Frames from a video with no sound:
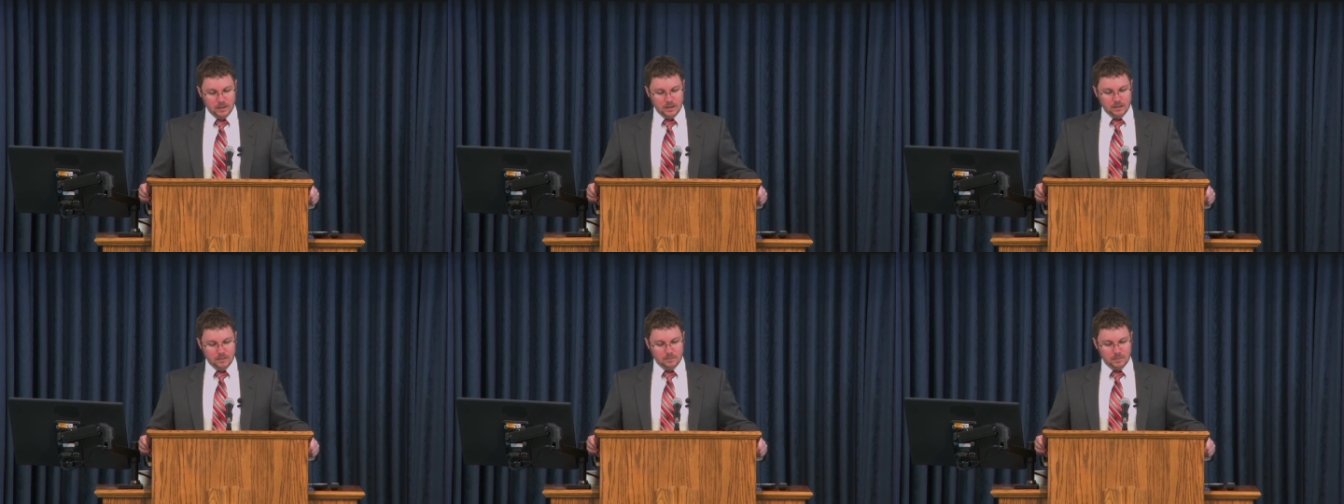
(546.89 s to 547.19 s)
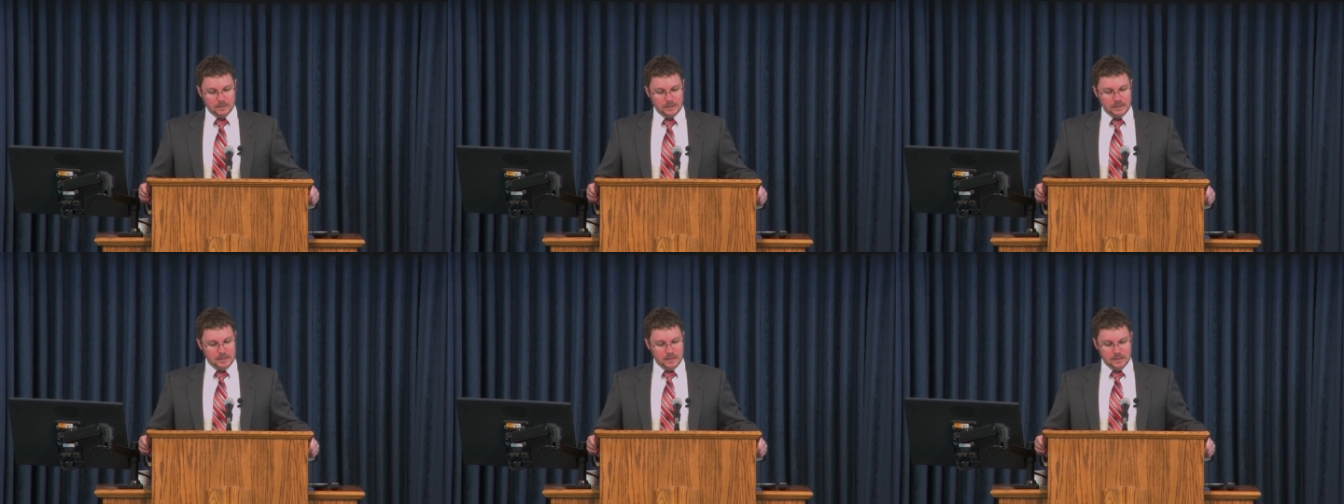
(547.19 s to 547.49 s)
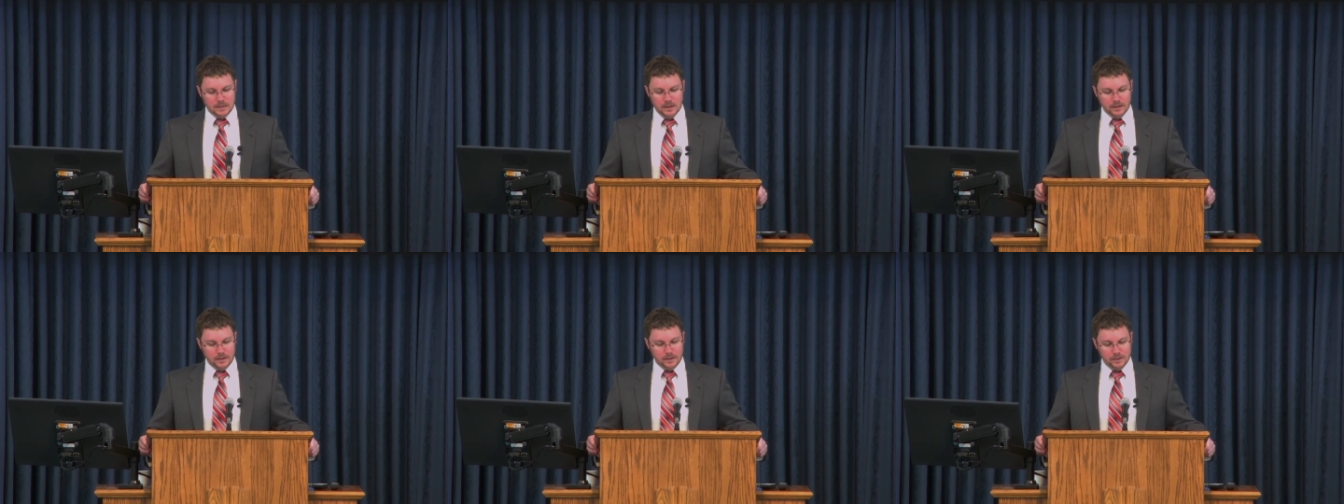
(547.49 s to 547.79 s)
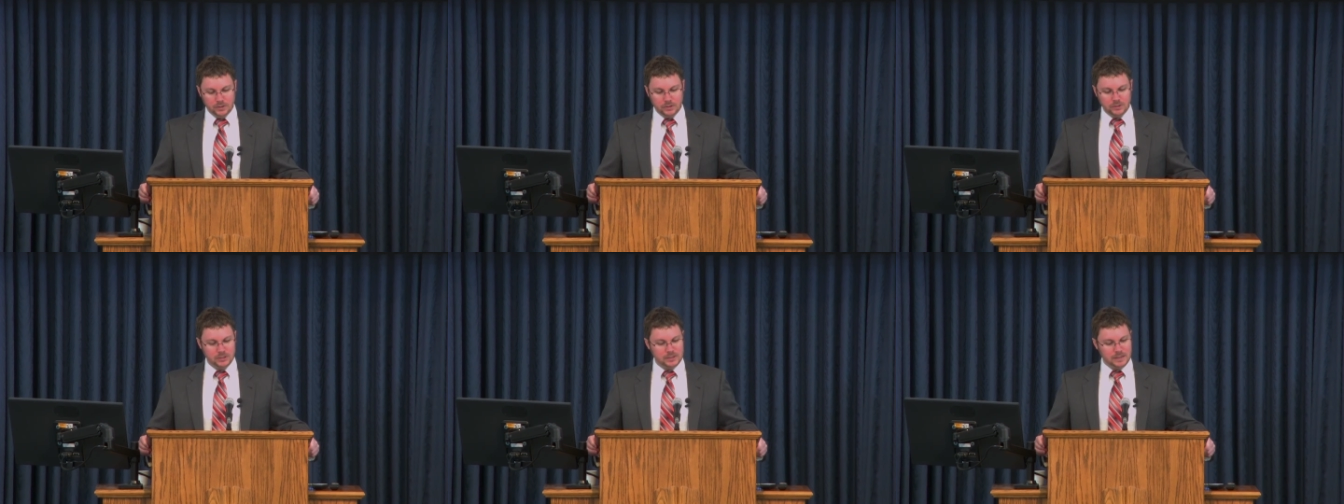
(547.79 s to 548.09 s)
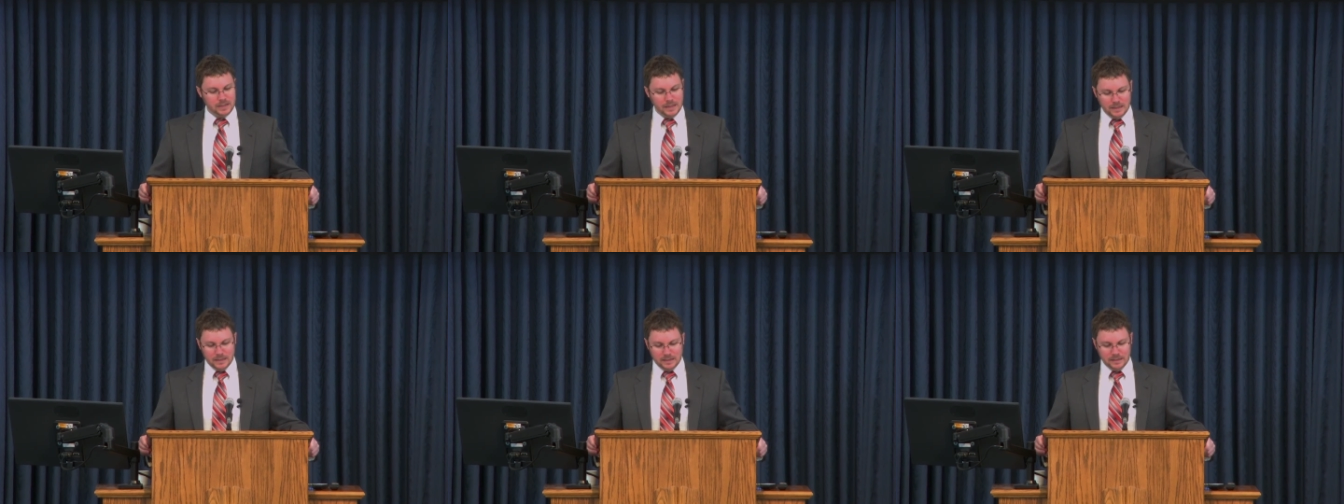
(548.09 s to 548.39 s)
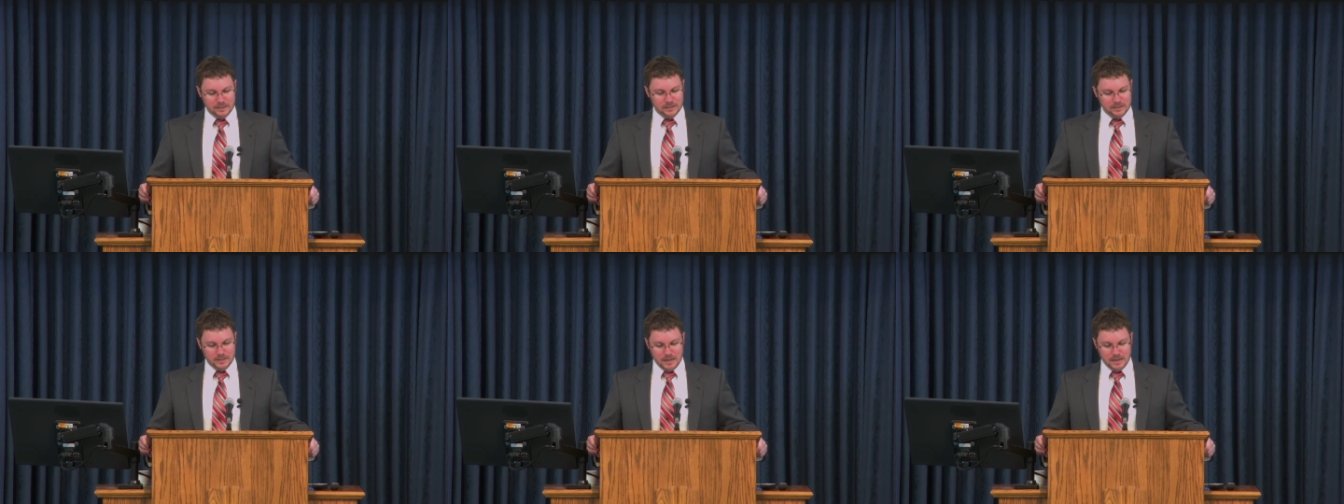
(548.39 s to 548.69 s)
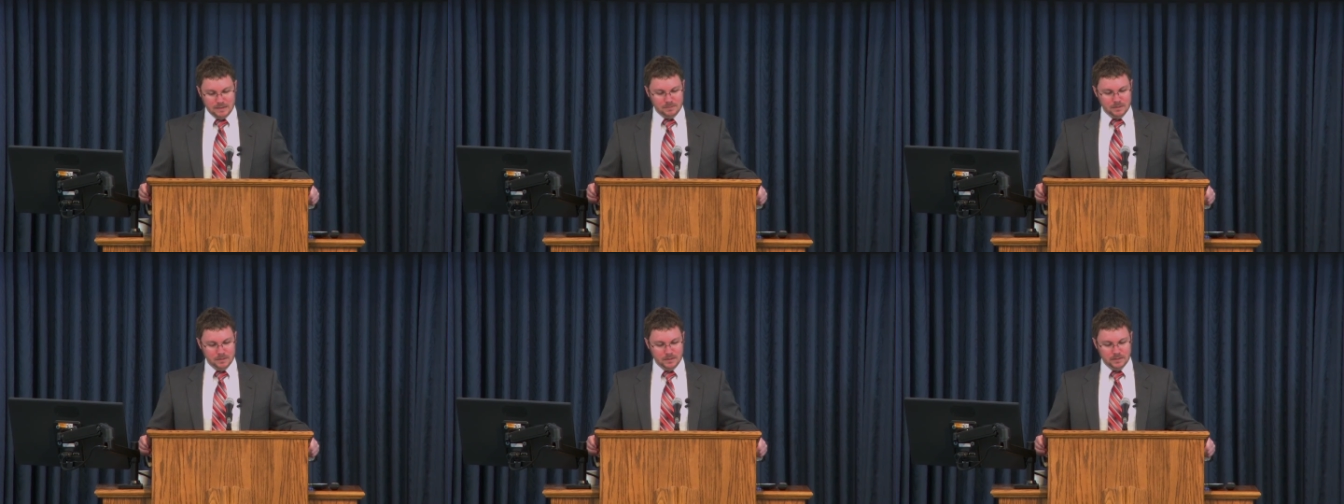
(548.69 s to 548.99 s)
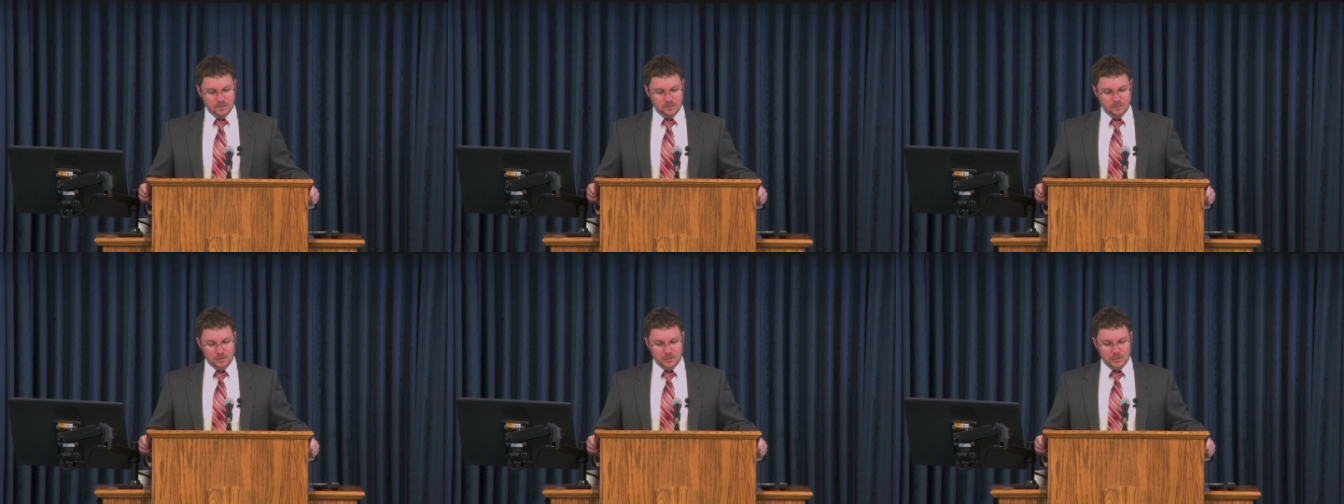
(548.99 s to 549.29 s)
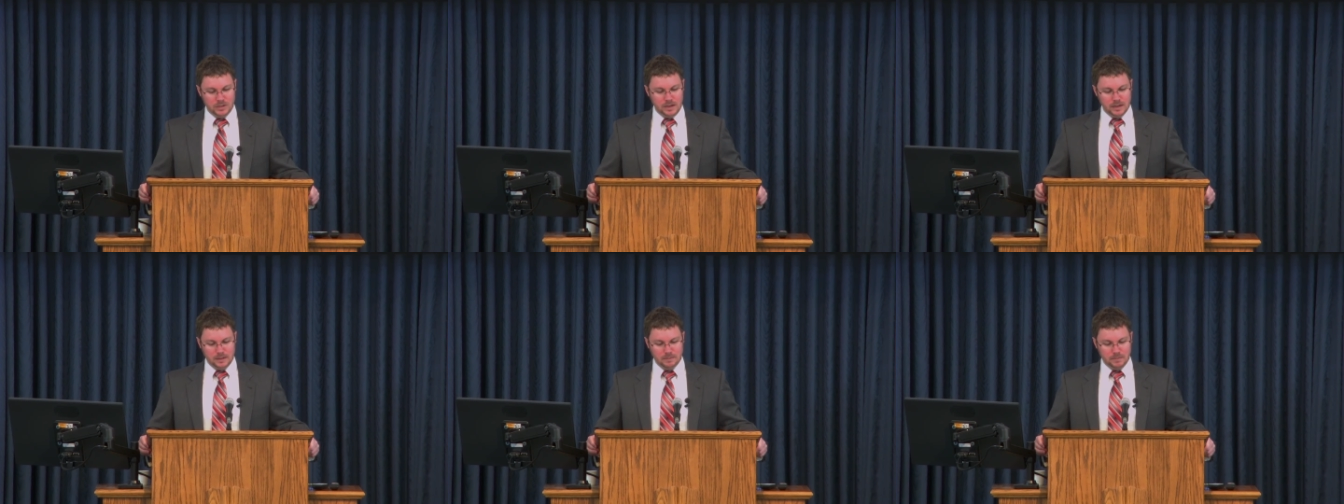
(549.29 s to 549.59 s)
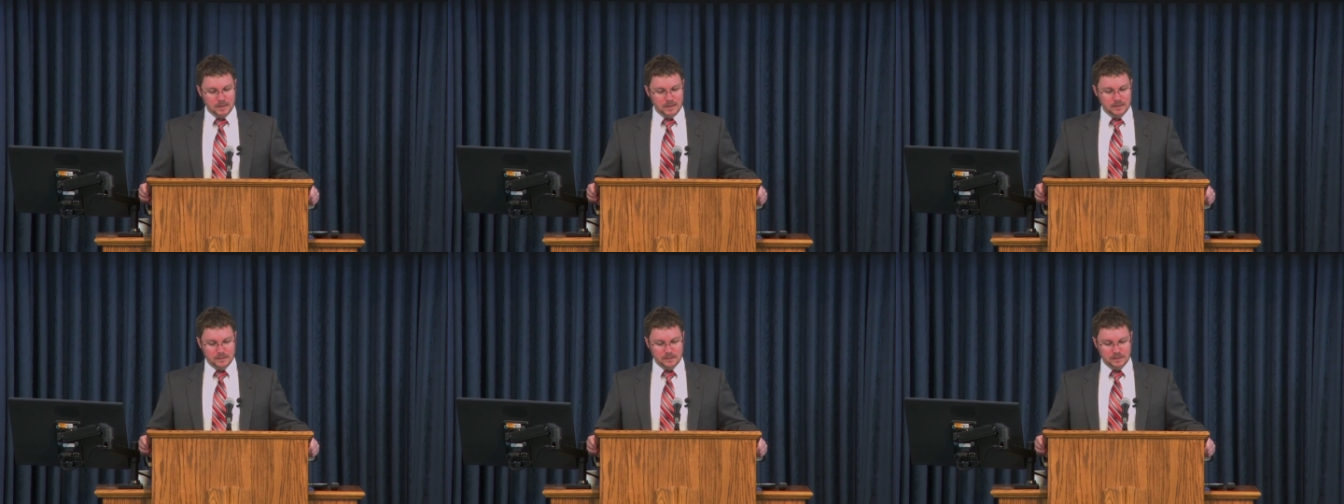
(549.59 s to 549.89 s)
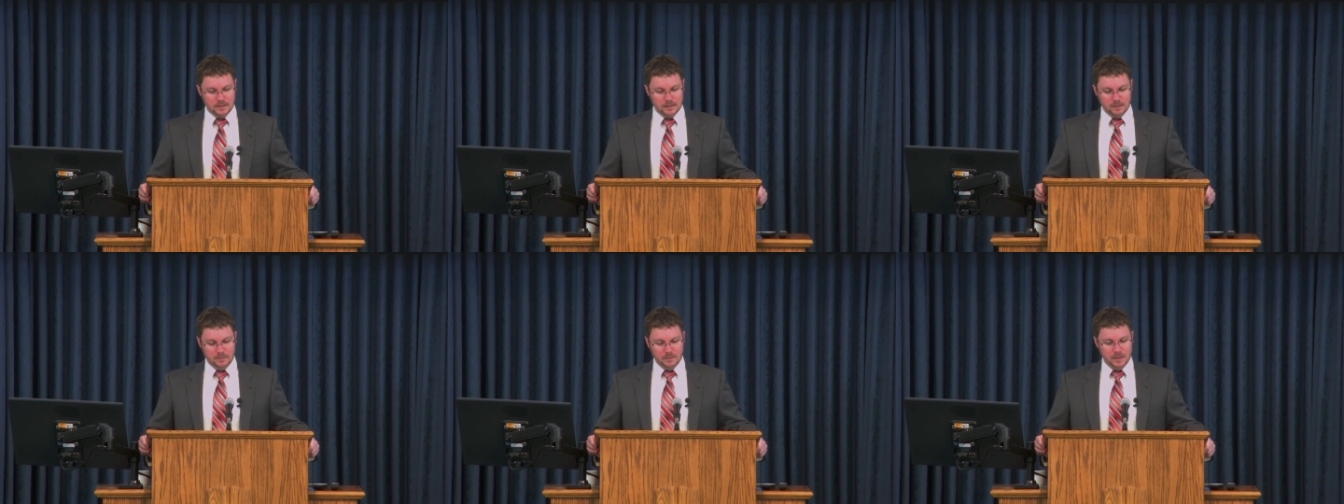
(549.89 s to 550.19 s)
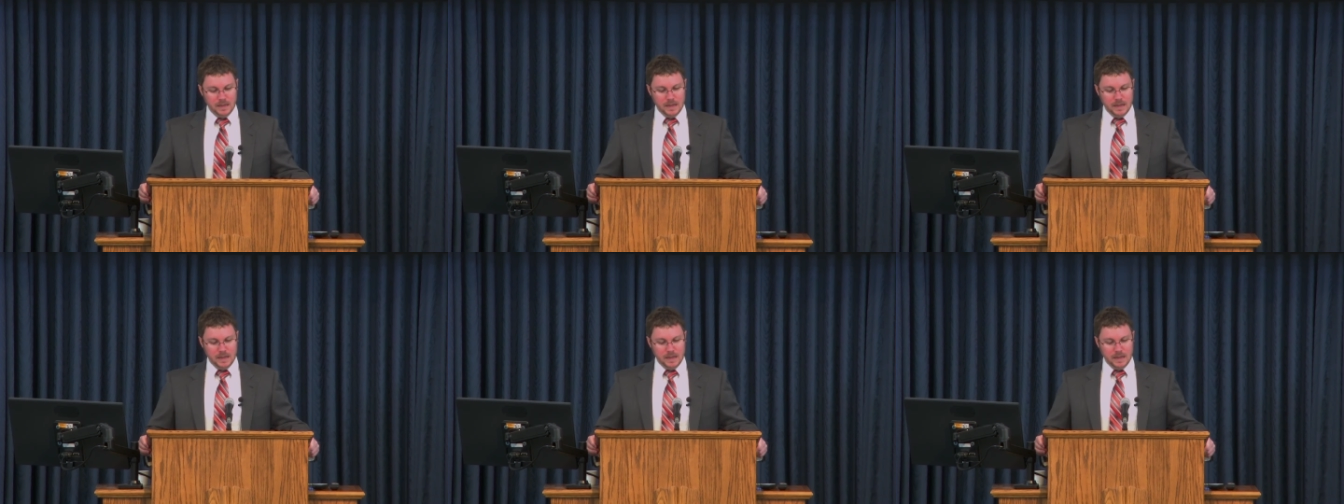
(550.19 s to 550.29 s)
But they did not understand the statement which He had made to them.